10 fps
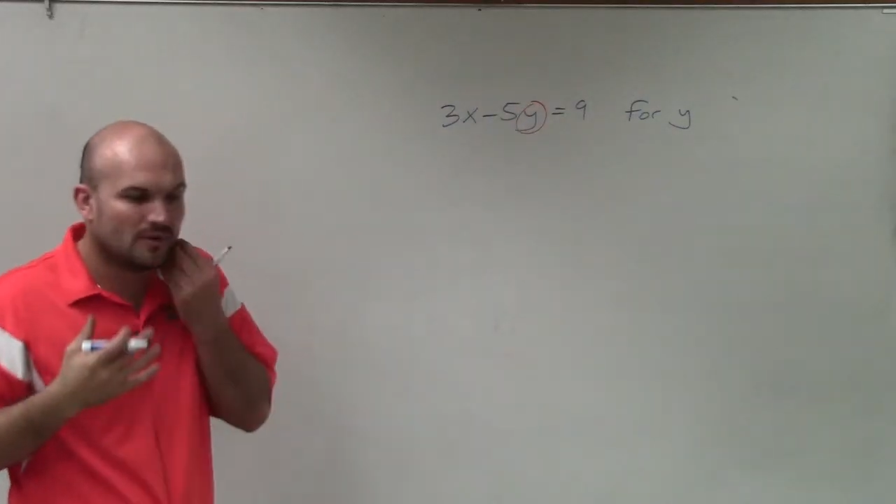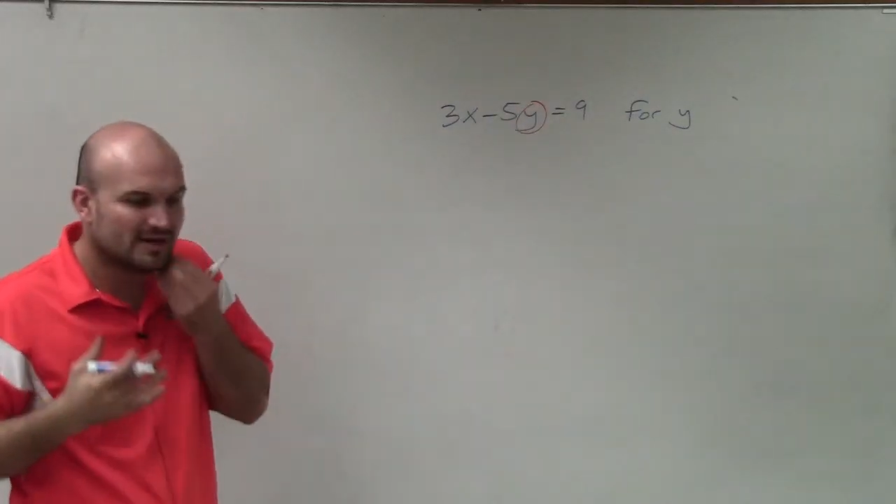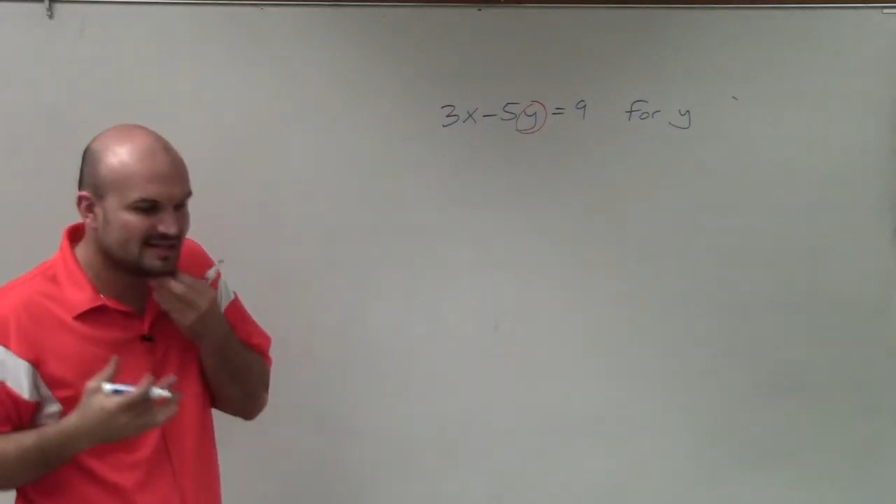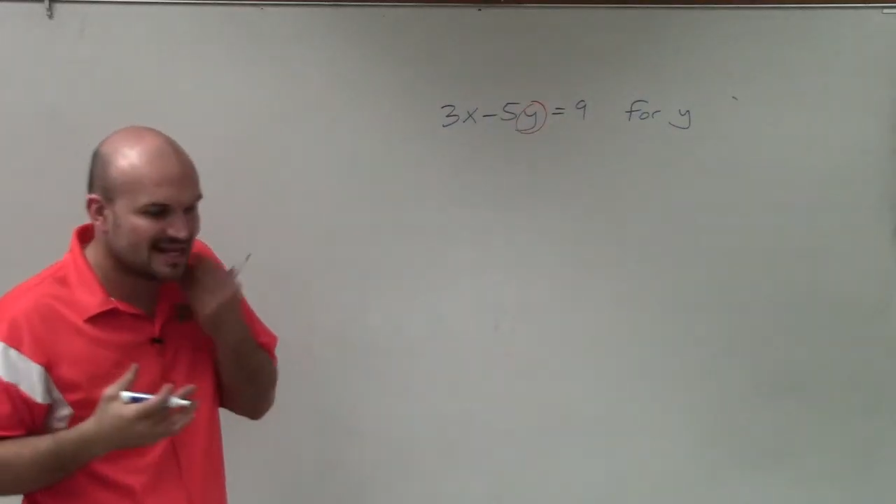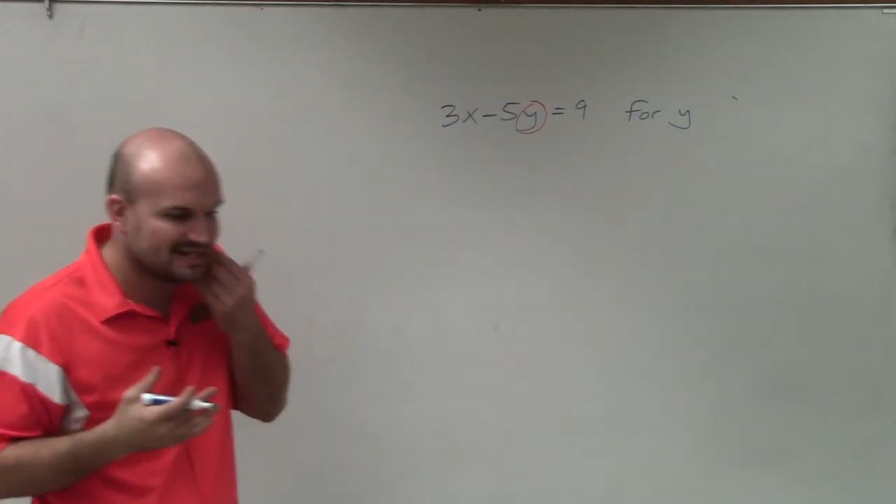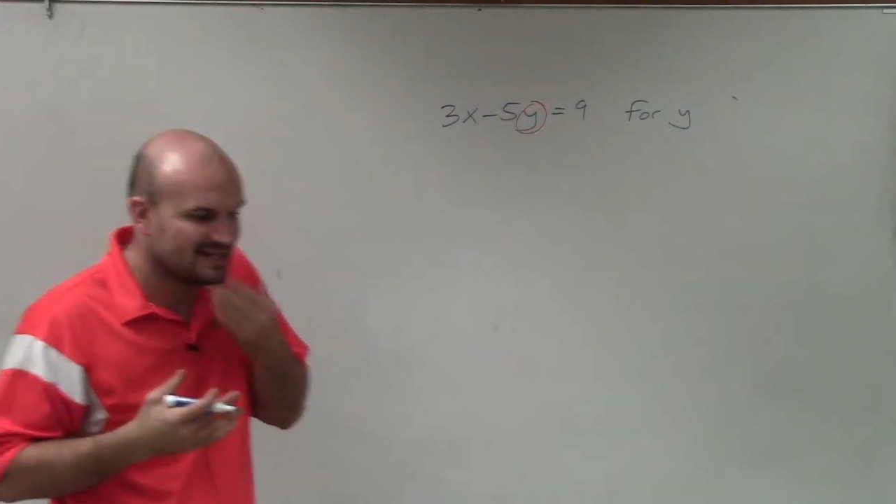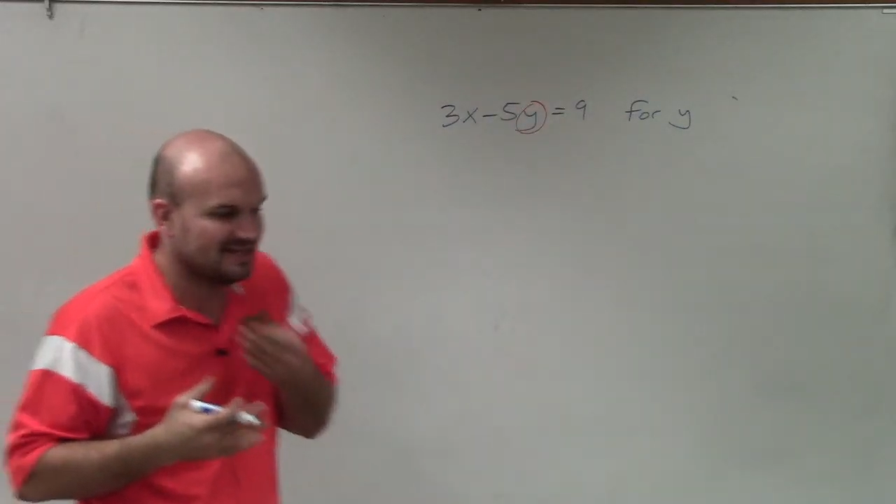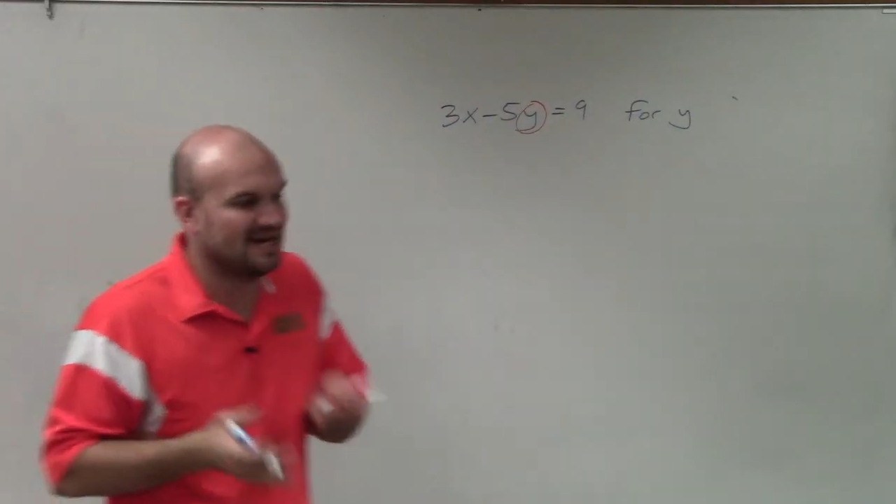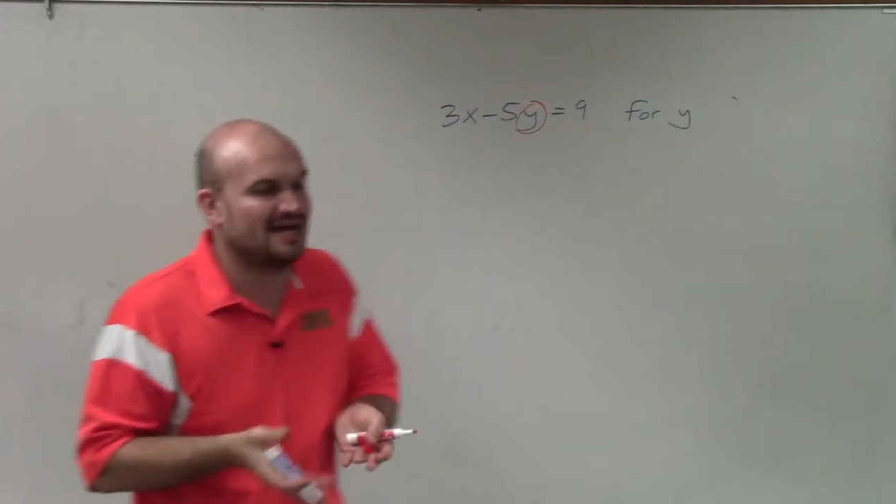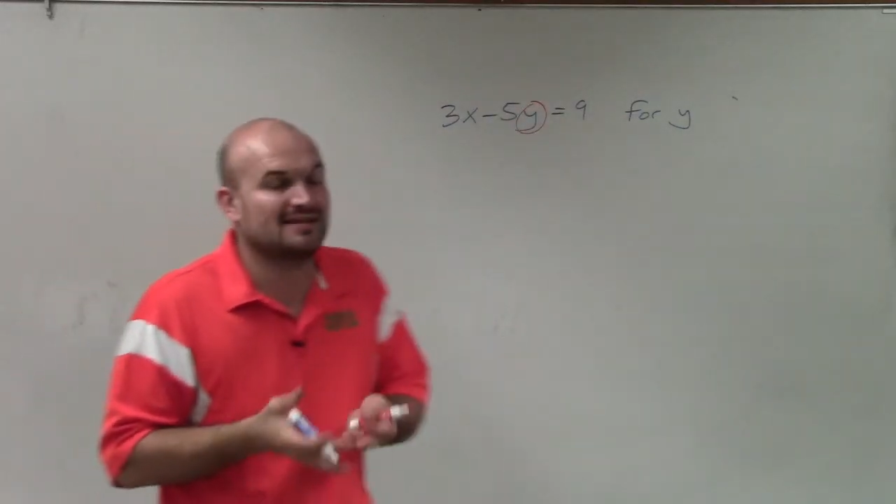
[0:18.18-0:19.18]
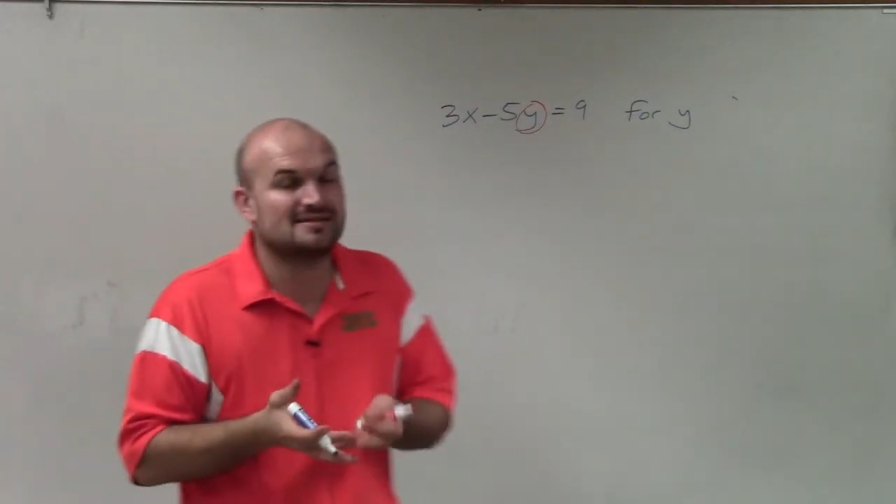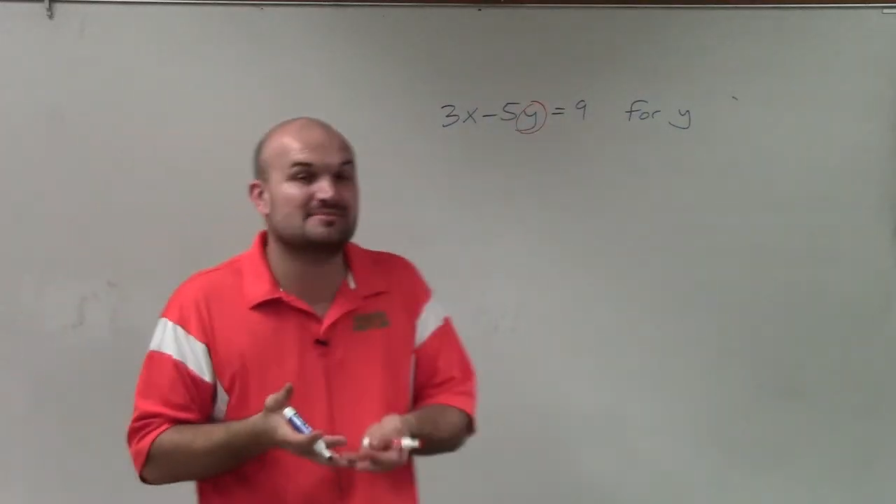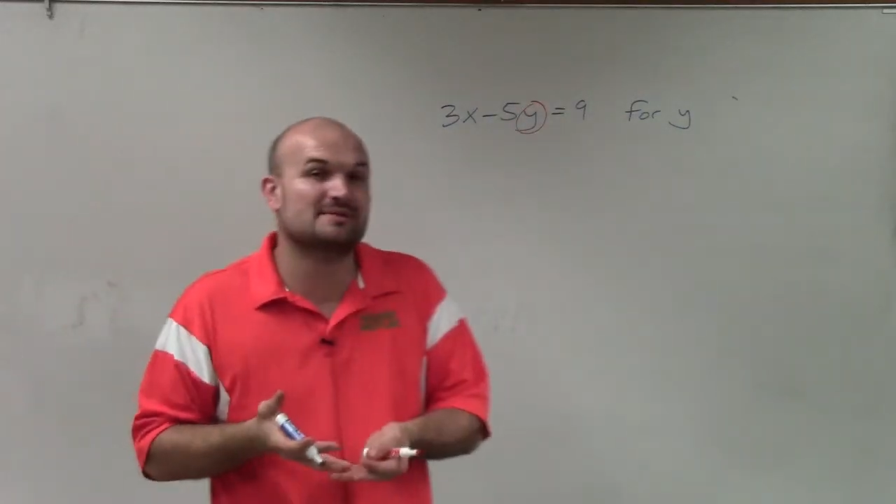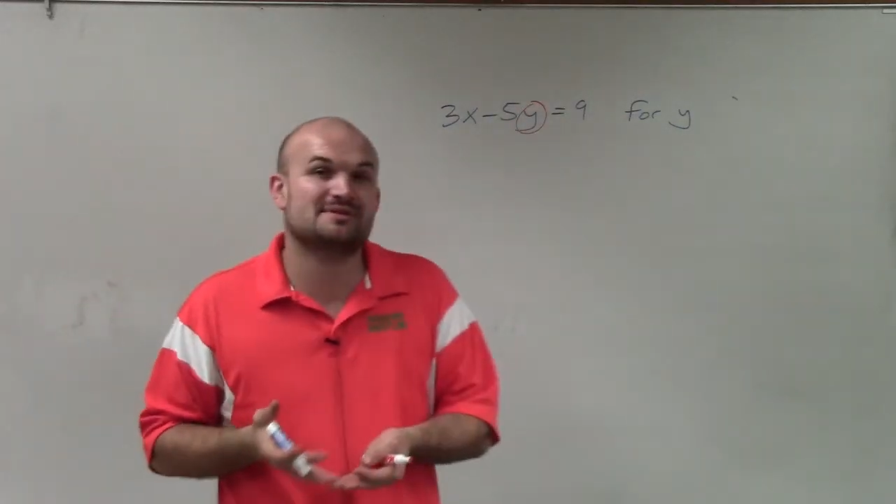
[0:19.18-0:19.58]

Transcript: one technique that I sometimes